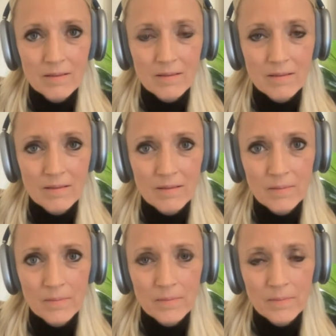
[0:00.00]

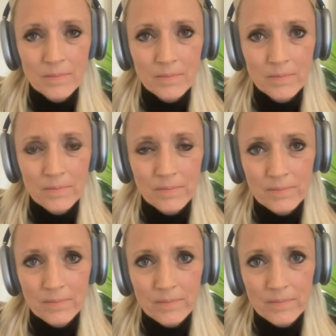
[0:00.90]

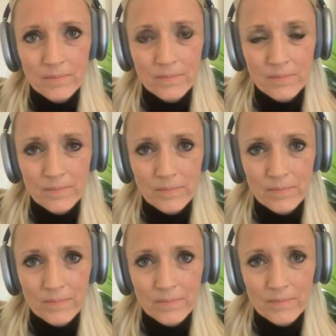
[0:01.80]

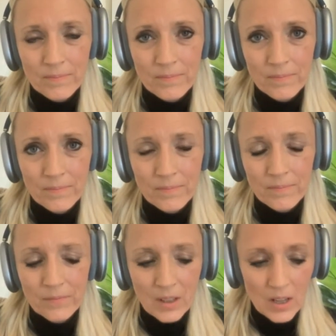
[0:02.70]

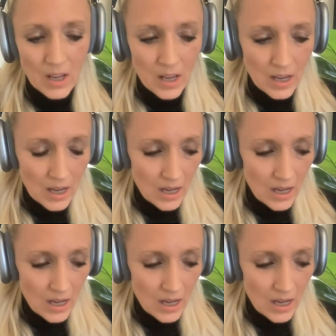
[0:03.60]
(silence)